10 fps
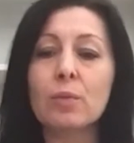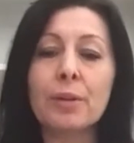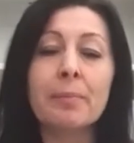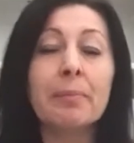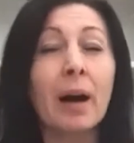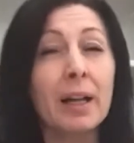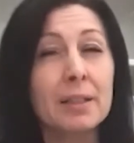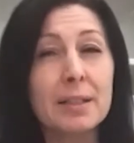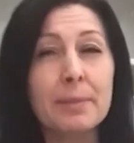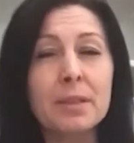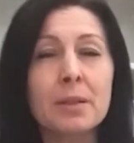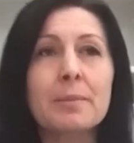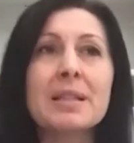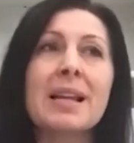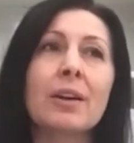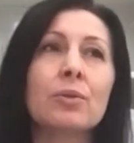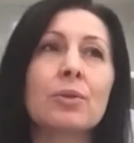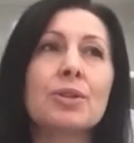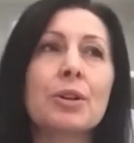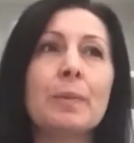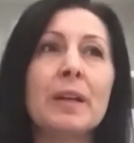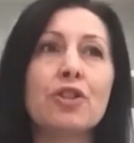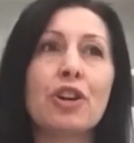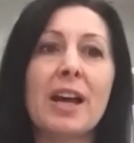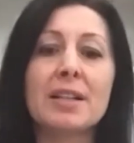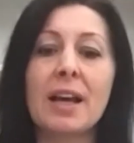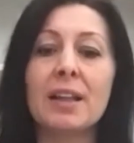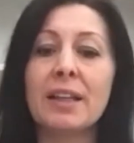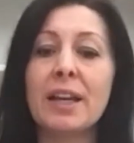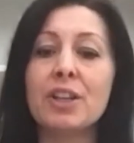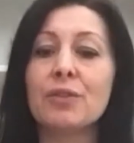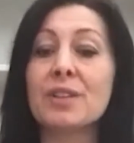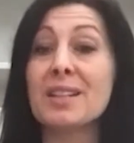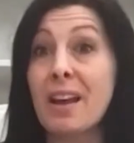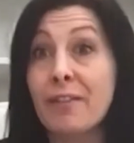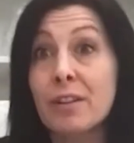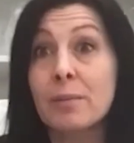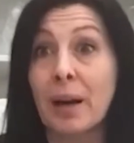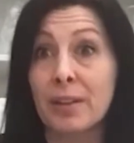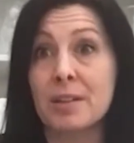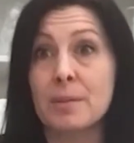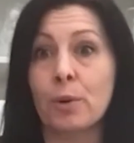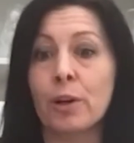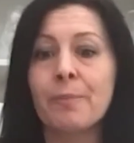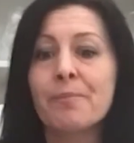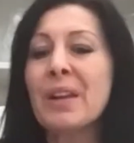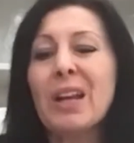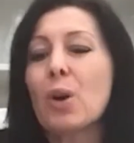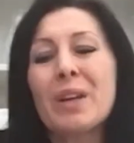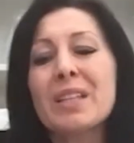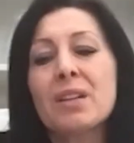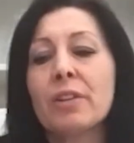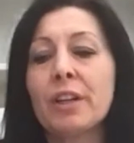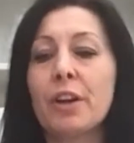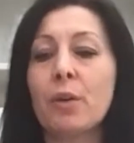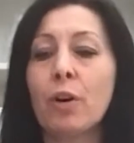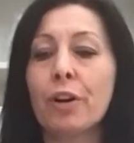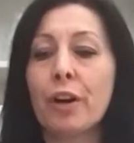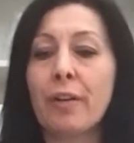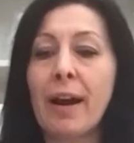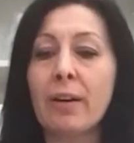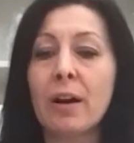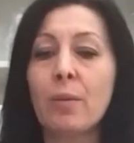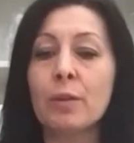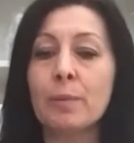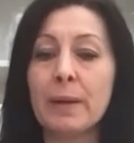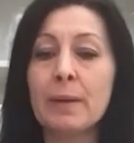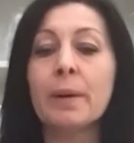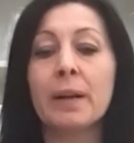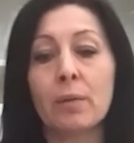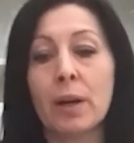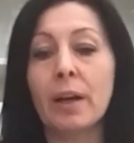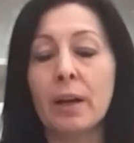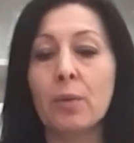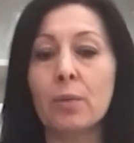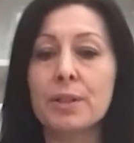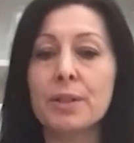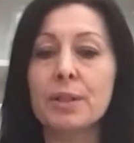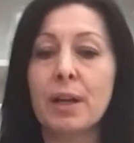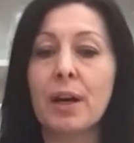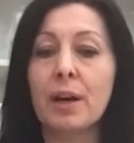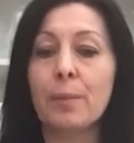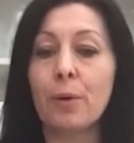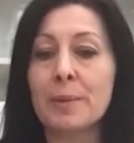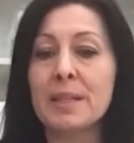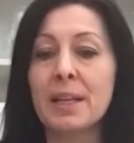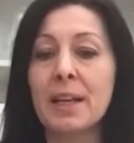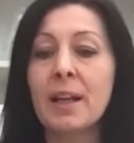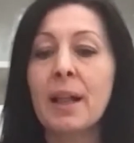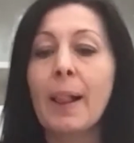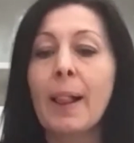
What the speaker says: with mild symptoms, and also being checked at the age of 7 by this point. We didn't really know what her outcome would be, but it was promising.